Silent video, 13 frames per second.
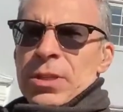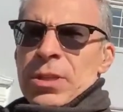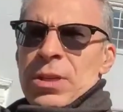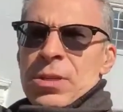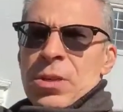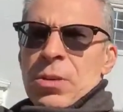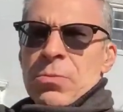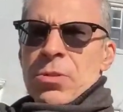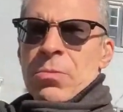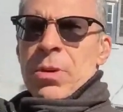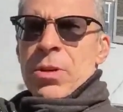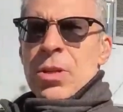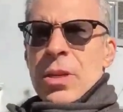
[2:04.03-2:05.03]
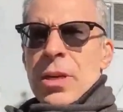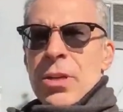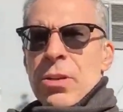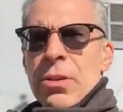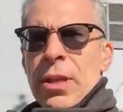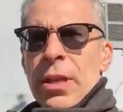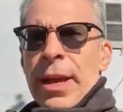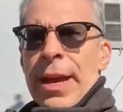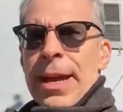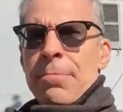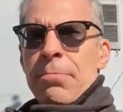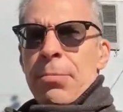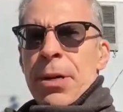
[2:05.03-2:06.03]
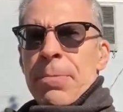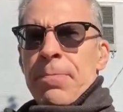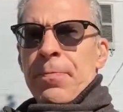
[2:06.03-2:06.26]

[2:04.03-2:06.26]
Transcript: These homes are much nicer than that, but